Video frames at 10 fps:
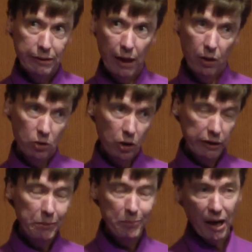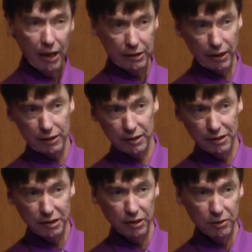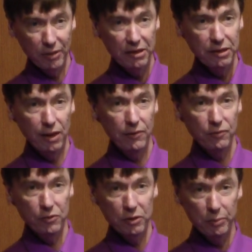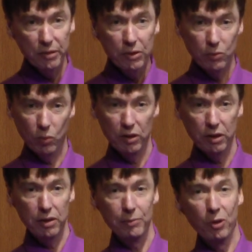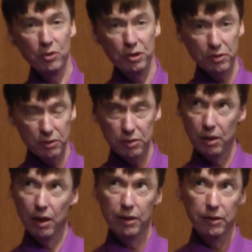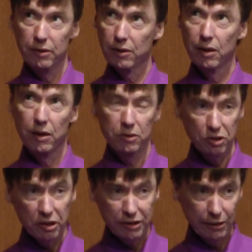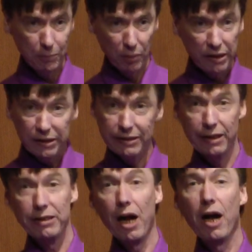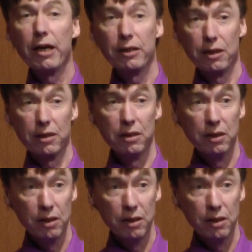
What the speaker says: Now looking back, I consider myself to be one of the most, I don't know, I was in complete denial.